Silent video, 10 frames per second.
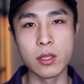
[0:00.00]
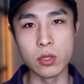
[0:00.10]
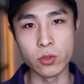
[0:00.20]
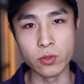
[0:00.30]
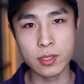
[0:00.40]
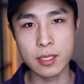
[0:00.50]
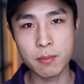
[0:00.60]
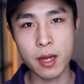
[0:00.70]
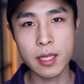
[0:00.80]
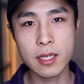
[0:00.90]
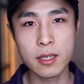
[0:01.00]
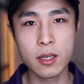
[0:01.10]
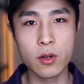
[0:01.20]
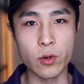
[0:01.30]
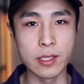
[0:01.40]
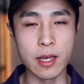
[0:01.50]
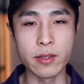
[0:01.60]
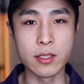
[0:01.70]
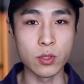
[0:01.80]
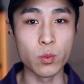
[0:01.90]
losing money, whereas
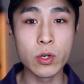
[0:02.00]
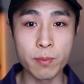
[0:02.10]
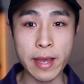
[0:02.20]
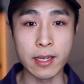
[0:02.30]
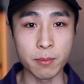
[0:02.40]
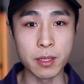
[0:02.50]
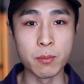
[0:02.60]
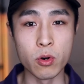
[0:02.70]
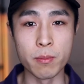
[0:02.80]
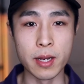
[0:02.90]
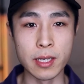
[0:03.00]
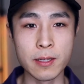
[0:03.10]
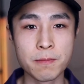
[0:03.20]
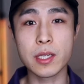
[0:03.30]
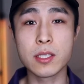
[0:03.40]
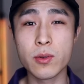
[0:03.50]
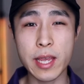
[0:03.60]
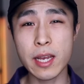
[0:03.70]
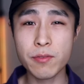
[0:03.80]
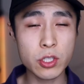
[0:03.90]
others you will make a bit more money. So
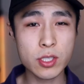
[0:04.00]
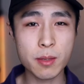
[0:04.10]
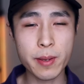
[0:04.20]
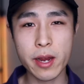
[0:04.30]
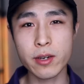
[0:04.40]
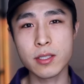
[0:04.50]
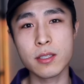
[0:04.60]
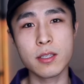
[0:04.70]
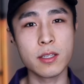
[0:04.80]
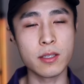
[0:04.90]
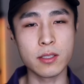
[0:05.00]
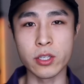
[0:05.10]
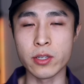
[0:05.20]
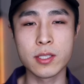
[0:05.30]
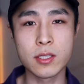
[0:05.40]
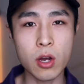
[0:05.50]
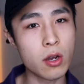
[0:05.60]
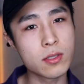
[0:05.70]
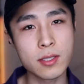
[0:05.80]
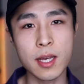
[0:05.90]
again, if you just compare it to,
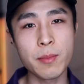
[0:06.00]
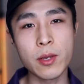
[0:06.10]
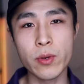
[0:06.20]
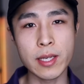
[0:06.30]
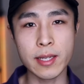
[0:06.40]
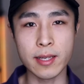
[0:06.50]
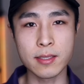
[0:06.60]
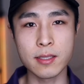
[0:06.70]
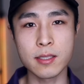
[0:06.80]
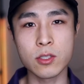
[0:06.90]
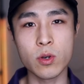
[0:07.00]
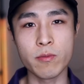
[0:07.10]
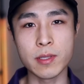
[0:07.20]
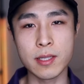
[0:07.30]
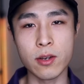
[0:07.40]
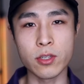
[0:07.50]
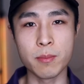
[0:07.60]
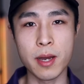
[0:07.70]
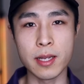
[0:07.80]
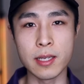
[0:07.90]
stocks or something where you're going to get 6 to 12% on your
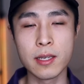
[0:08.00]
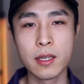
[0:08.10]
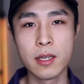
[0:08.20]
money,